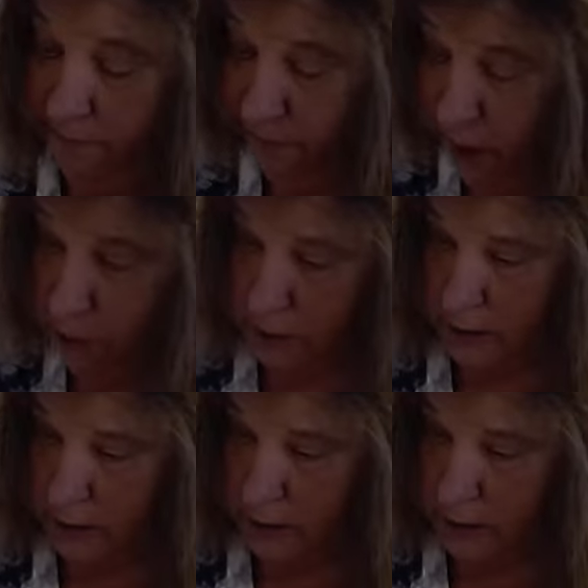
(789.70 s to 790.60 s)

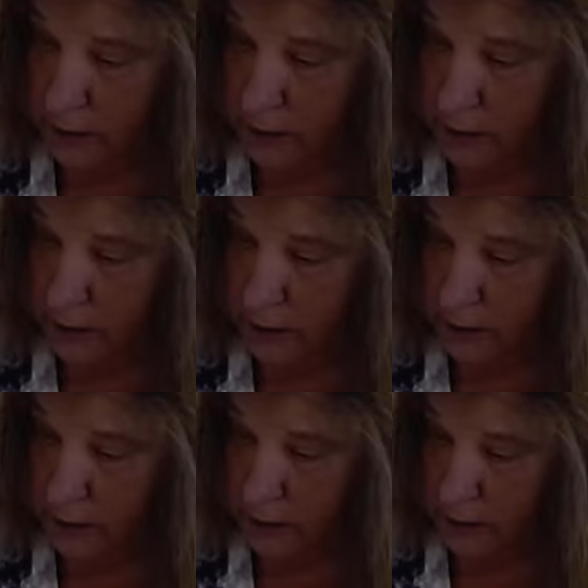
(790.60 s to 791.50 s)
frozen, but it
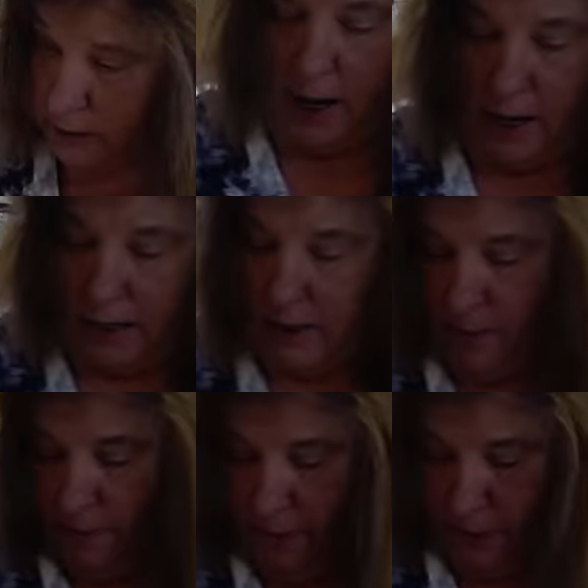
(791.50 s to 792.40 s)
has thawed,
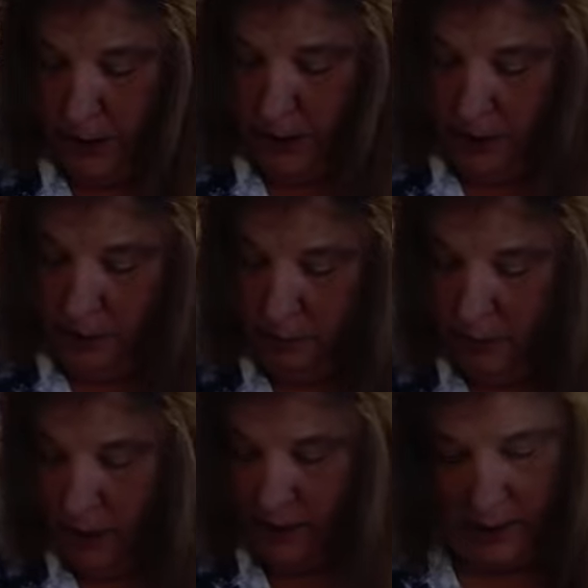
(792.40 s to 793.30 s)
but
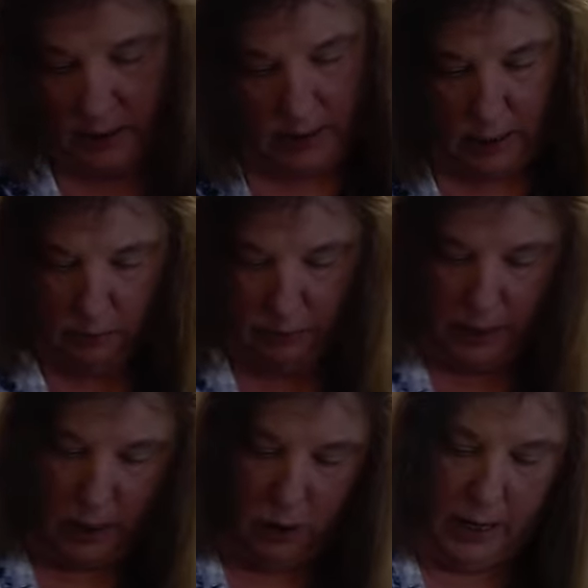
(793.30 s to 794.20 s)
I think that'll be
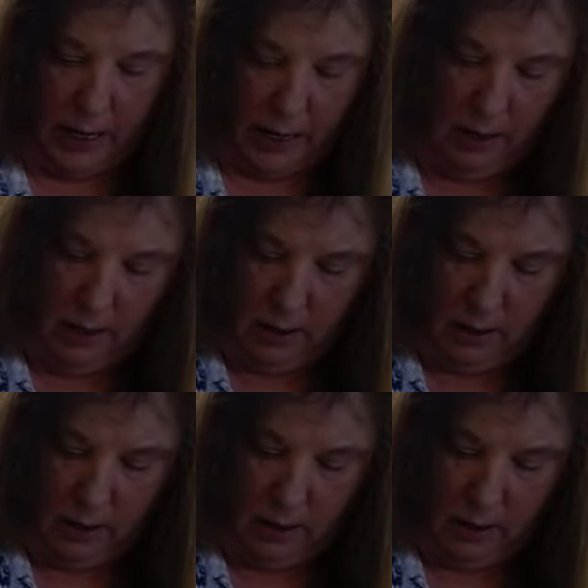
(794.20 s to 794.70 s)
okay.